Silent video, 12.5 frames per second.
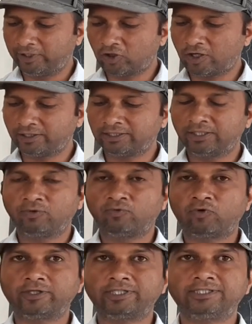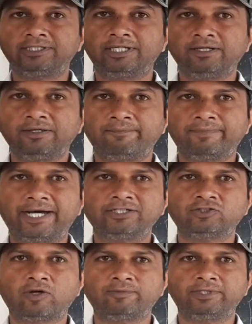because what is the
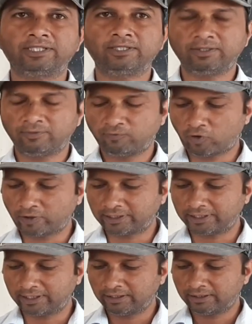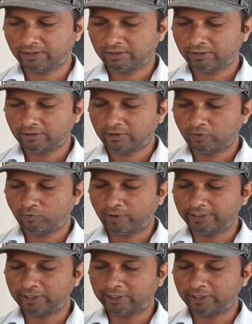mass of the water? 1